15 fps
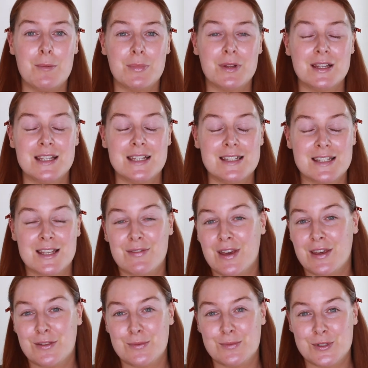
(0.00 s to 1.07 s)
Please give it
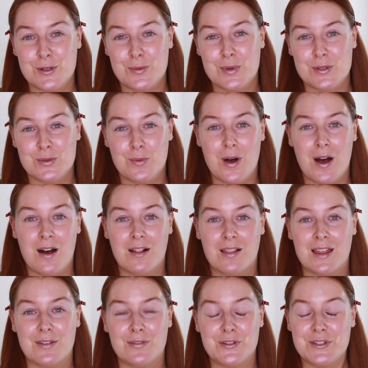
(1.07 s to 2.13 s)
a thumbs up as well
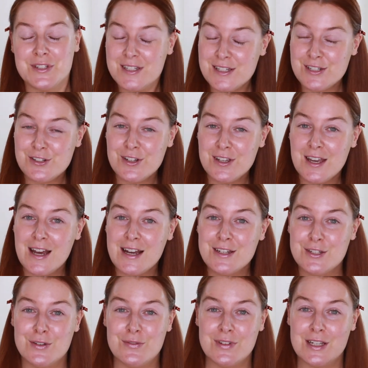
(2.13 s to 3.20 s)
if you did enjoy it, and
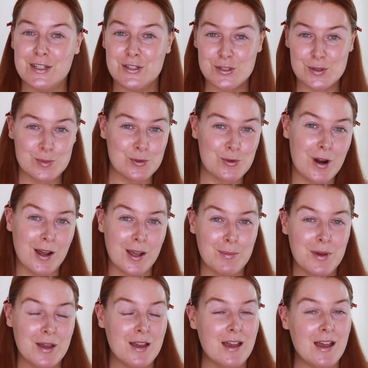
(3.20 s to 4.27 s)
don't forget to subscribe.